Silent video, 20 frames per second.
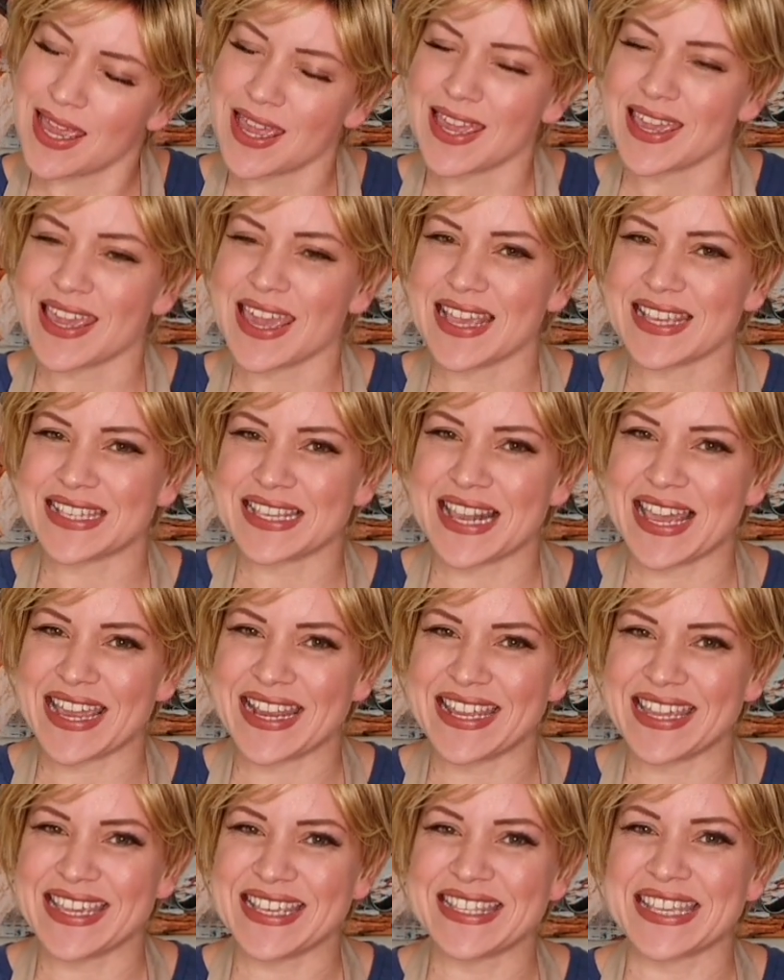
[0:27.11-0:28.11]
Yes,
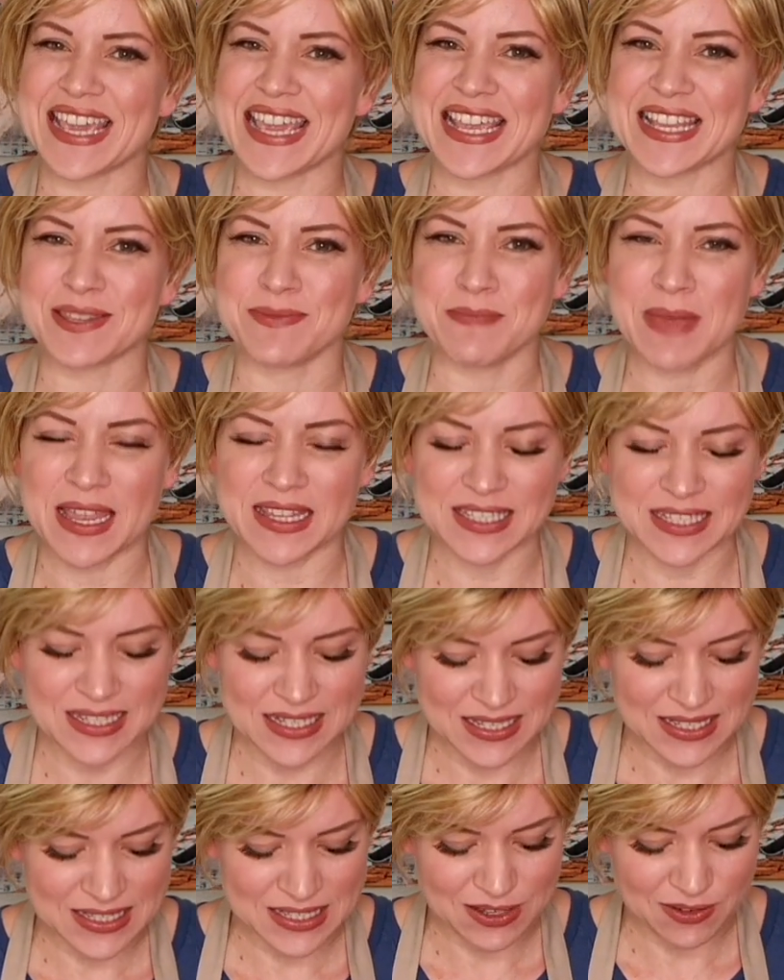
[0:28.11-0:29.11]
ladies, it
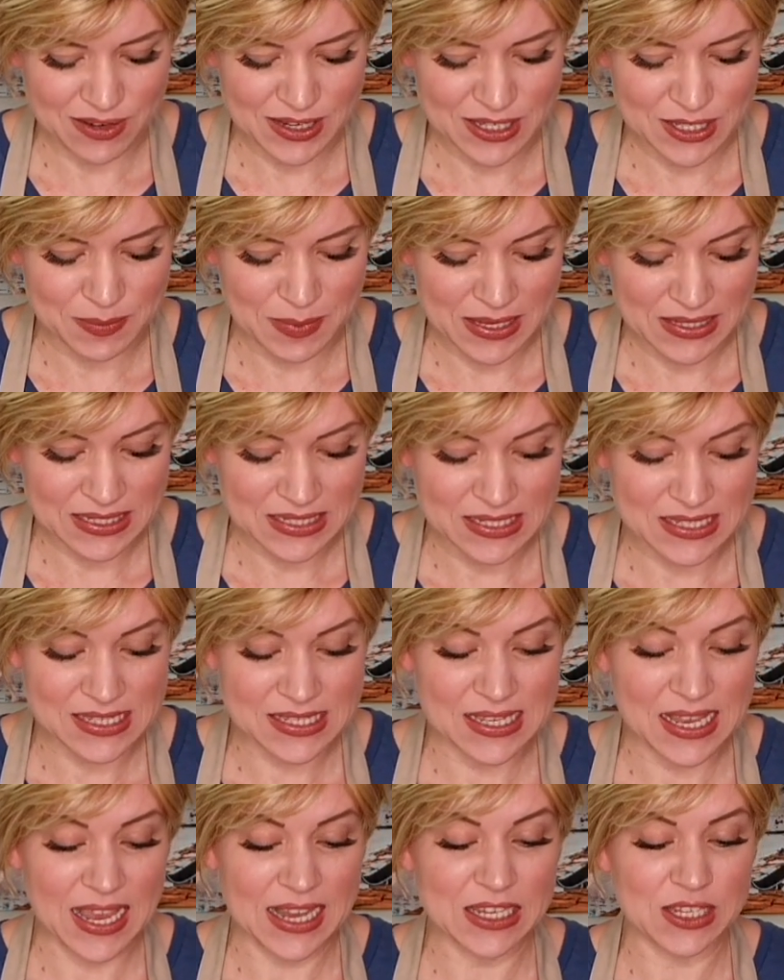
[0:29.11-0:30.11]
matters, size matters,
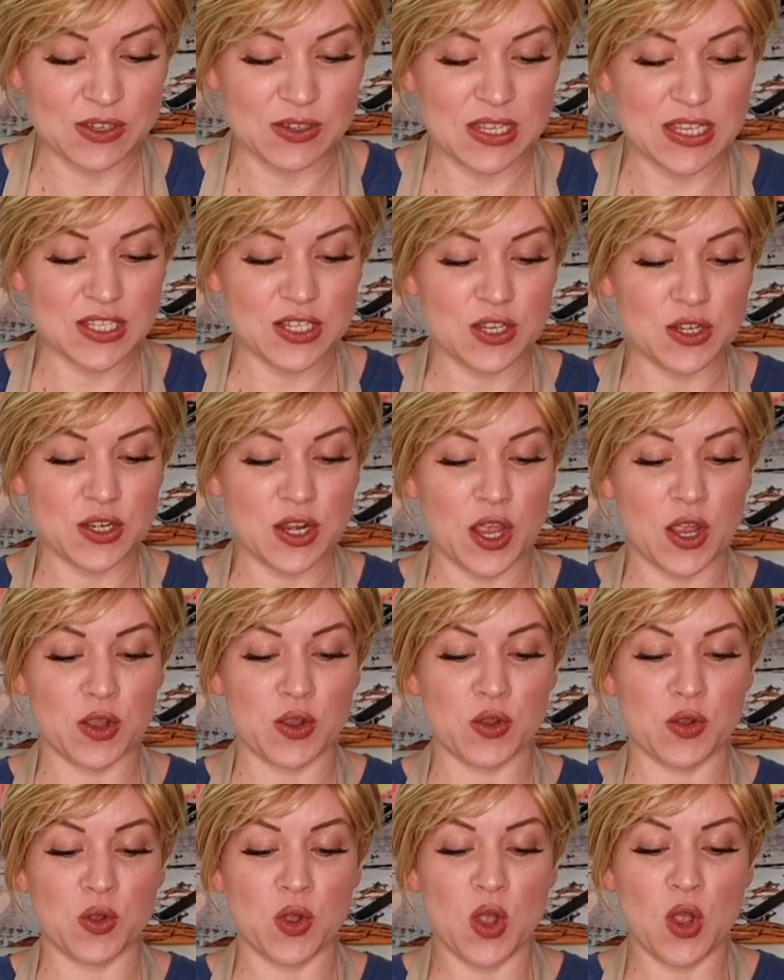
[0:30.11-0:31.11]
and you need to
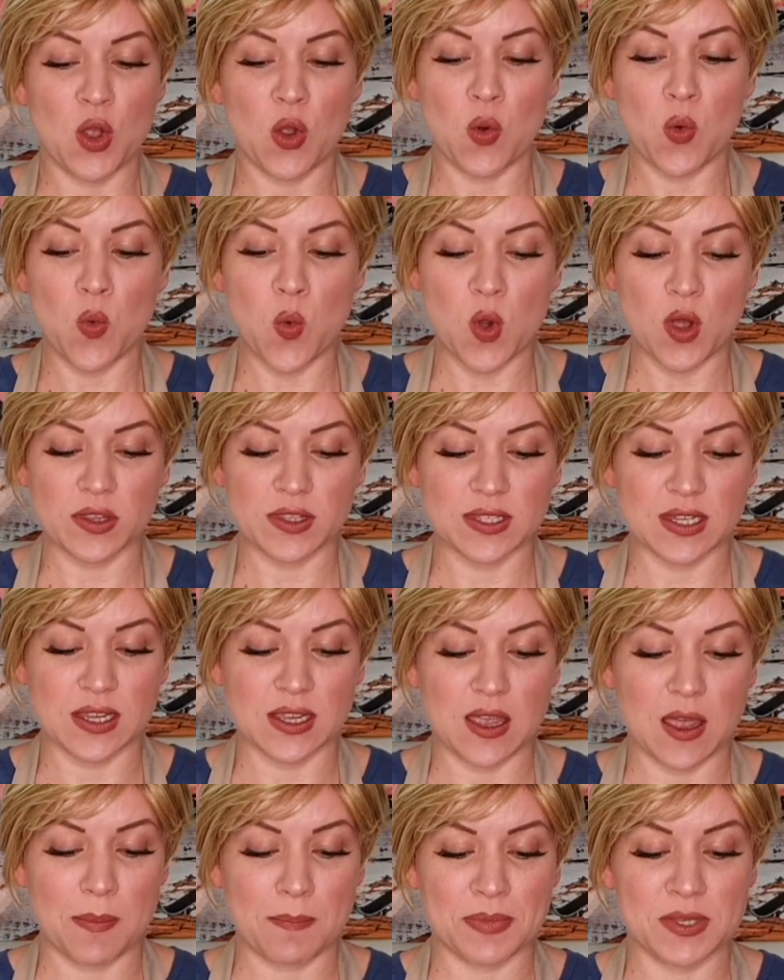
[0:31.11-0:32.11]
know what the
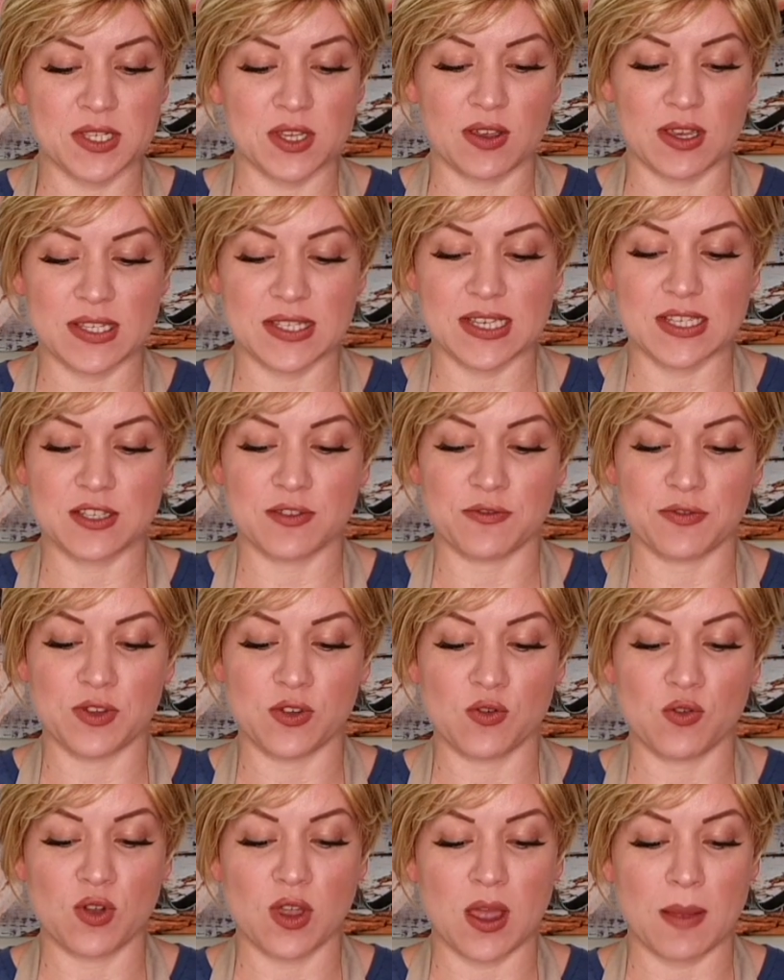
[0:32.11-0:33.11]
cup size is of
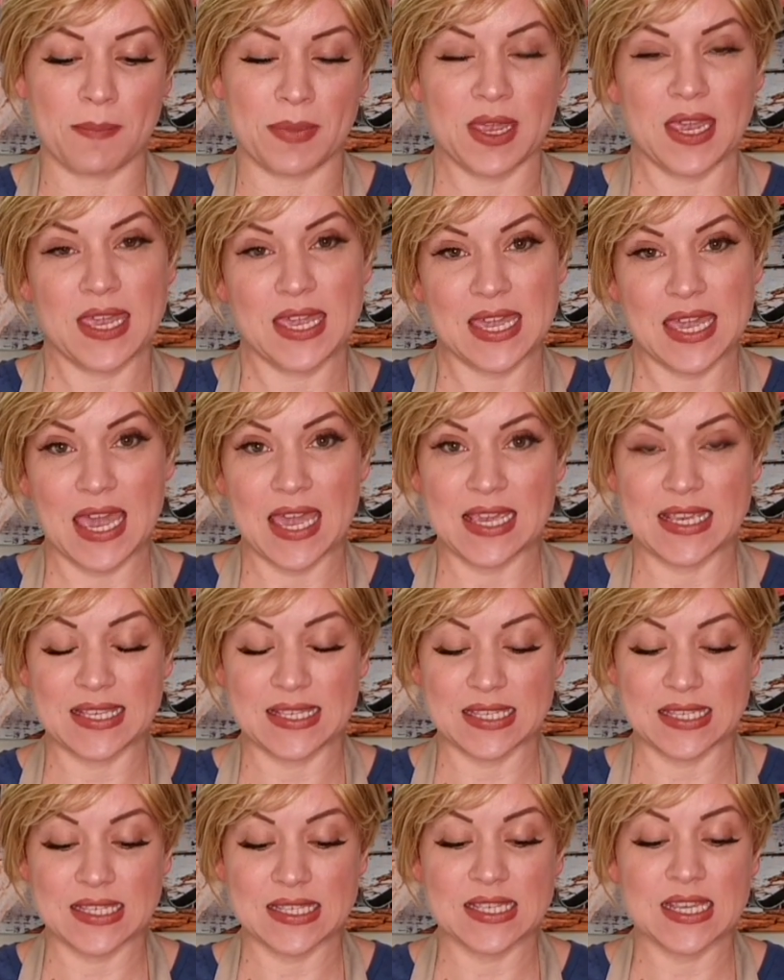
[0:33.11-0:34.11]
your cupcake
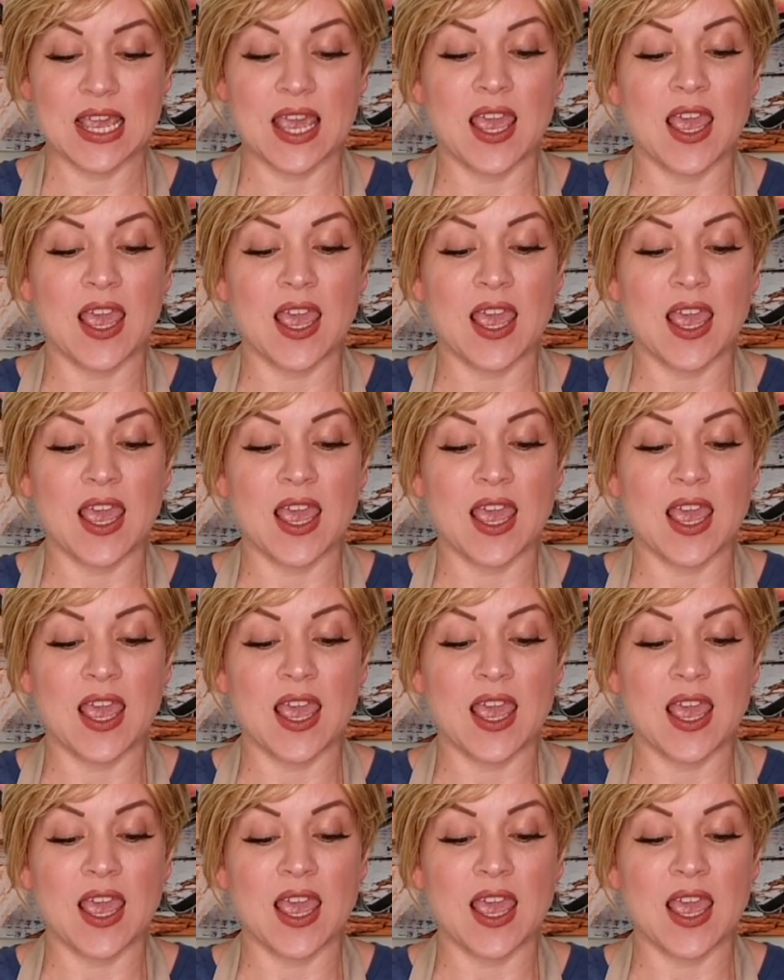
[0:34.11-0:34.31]
cases.